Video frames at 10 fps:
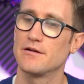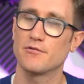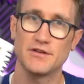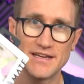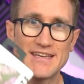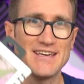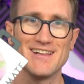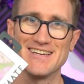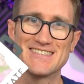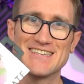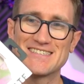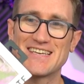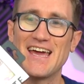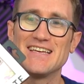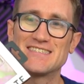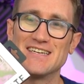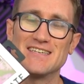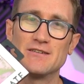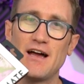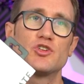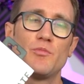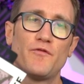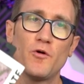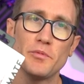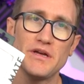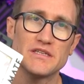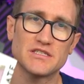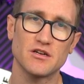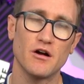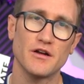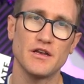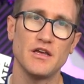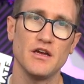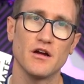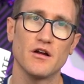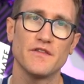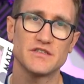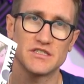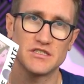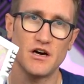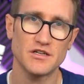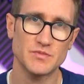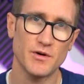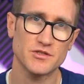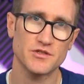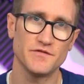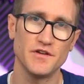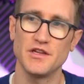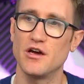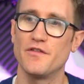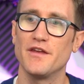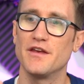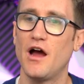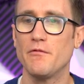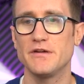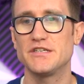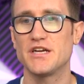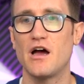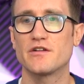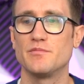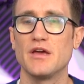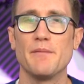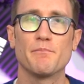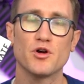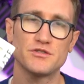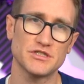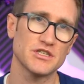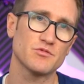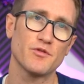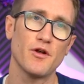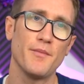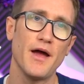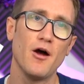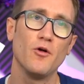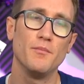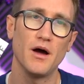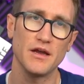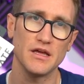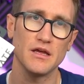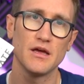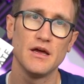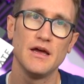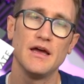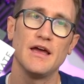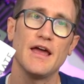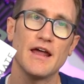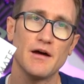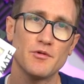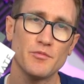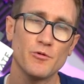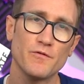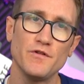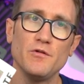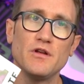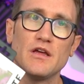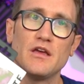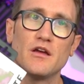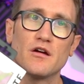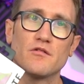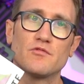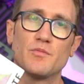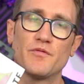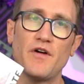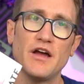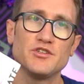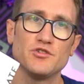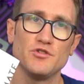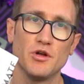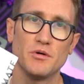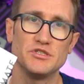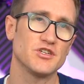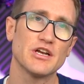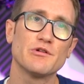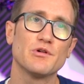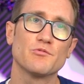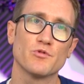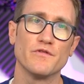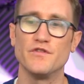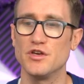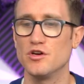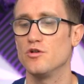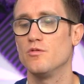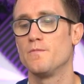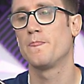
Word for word: ridiculous this case is. So before we get started here, this is not a sponsored video. They did not reach out to me. I purchased this with my own money, and I'm going to be reviewing it here to provide you, a genuine review.